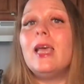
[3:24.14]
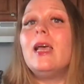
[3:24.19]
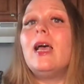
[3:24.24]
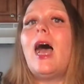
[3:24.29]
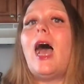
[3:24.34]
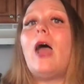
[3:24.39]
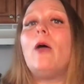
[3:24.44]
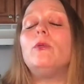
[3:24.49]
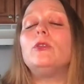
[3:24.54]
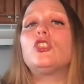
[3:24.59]

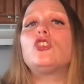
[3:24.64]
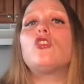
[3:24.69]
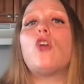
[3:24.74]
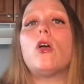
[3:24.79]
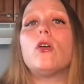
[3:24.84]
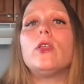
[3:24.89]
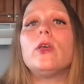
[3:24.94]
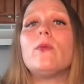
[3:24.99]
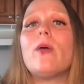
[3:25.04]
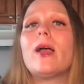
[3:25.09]
I would
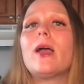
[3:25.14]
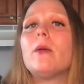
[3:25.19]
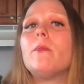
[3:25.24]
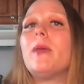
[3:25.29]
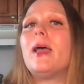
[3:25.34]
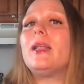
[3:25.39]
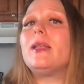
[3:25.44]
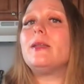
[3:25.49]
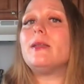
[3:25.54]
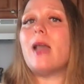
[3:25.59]
strongly
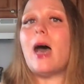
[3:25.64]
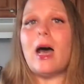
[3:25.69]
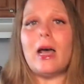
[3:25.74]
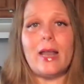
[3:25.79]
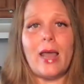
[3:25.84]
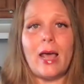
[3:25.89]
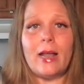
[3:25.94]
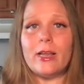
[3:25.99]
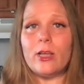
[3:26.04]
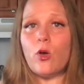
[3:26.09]
recommend not
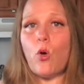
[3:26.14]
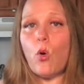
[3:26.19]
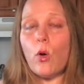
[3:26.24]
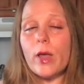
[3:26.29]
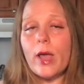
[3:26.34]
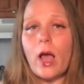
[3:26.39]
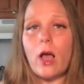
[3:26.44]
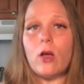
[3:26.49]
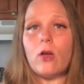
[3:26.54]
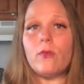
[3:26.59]
adding
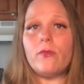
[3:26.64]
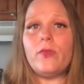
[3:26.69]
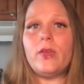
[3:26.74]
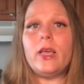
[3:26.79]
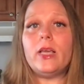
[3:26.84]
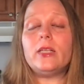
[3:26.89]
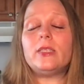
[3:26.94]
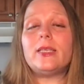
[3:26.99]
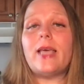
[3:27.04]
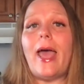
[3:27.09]

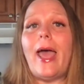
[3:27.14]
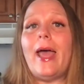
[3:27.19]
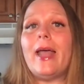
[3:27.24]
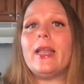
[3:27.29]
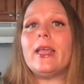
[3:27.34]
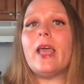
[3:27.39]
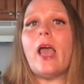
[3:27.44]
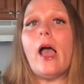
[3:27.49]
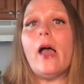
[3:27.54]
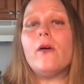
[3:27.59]
choreography to
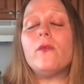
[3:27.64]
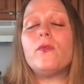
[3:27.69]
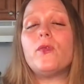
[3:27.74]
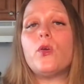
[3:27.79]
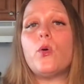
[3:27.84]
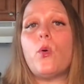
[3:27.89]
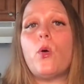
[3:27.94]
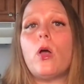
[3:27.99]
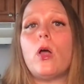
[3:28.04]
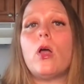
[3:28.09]
any of
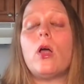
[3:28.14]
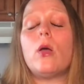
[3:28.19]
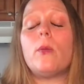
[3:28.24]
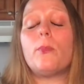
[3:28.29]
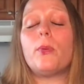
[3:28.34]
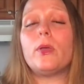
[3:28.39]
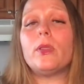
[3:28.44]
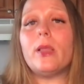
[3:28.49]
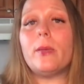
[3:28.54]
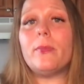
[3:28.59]
your
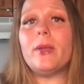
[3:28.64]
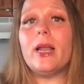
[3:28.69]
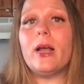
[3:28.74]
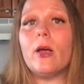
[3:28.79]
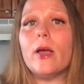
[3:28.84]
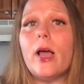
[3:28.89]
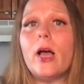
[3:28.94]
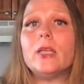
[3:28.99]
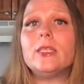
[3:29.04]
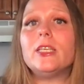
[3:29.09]

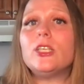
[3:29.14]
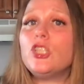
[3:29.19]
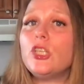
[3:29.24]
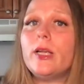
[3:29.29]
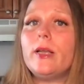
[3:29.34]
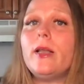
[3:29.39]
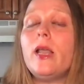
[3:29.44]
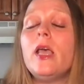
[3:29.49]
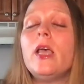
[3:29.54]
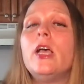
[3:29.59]
preliminary
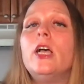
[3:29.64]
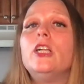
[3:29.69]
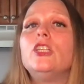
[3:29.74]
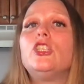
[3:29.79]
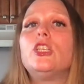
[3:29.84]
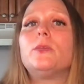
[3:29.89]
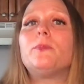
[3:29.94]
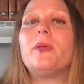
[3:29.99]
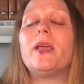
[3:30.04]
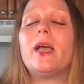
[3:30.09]
audition,
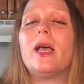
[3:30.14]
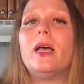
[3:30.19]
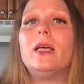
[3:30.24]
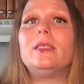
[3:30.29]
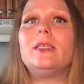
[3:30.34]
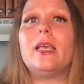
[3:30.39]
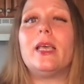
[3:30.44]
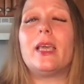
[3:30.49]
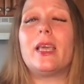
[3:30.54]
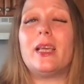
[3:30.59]
just
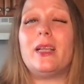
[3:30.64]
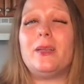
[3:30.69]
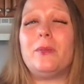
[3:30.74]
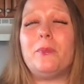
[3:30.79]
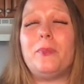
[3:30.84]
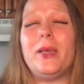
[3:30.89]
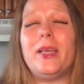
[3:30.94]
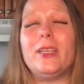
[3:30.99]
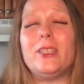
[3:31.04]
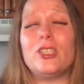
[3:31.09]
because it can
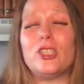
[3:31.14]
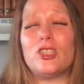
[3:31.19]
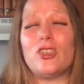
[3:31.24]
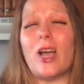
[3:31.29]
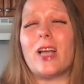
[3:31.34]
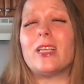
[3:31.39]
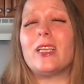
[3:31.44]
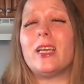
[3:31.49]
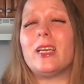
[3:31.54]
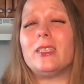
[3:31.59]
be
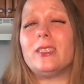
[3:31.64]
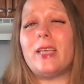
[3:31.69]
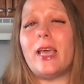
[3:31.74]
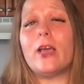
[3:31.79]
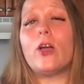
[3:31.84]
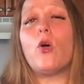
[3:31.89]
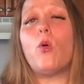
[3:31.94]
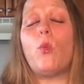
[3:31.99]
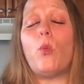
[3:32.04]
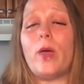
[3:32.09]
distracting and
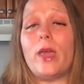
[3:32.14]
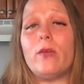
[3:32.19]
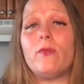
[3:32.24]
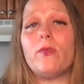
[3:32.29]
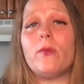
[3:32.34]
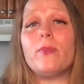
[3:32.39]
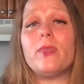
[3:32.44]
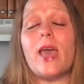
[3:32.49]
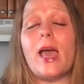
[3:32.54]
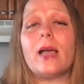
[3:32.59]
take away
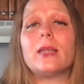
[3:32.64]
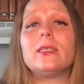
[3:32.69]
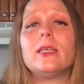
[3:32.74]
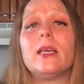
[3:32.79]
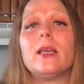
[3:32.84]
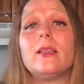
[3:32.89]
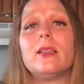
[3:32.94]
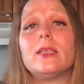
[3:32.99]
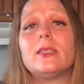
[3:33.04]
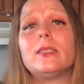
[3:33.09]
from the acting
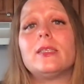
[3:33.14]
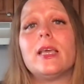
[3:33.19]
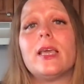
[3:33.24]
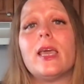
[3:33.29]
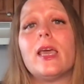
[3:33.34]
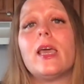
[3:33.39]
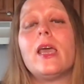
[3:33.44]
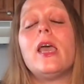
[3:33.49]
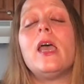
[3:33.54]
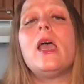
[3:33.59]
and the
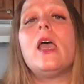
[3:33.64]
singing,